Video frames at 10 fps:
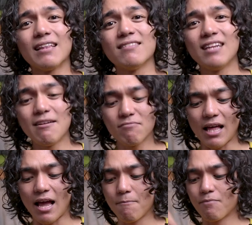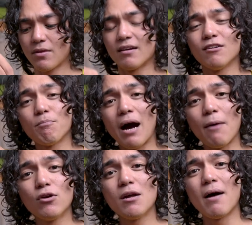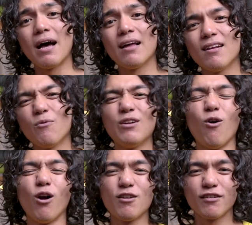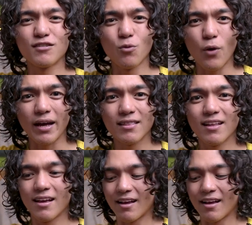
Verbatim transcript: At the same time, yung paa mo naman, with all your sweat,